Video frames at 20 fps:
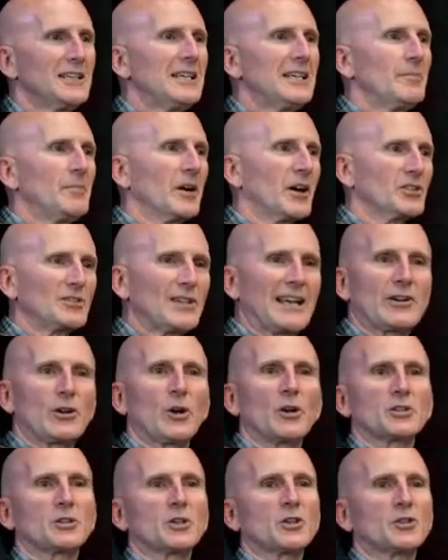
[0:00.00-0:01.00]
because I
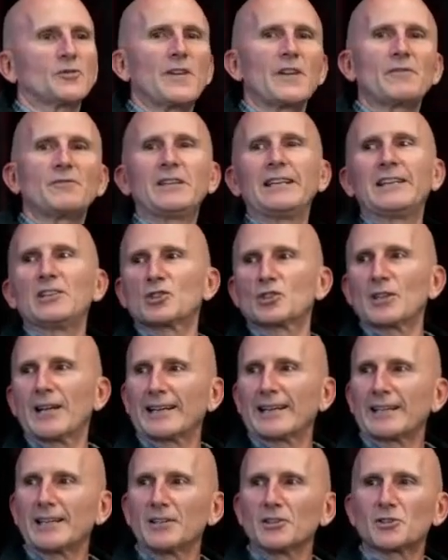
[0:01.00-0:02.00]
cost us 15
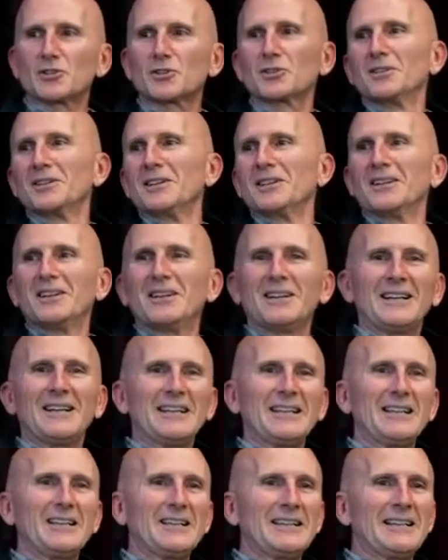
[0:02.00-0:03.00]
seconds uh, uh,
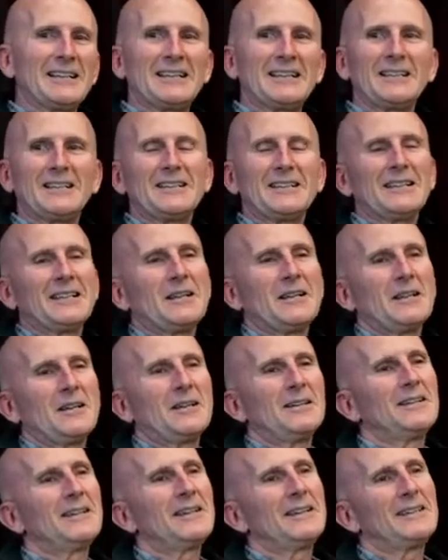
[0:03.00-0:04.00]

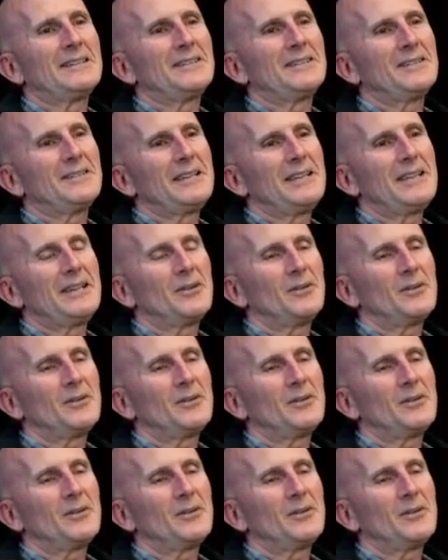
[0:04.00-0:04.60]
uh, uh you know,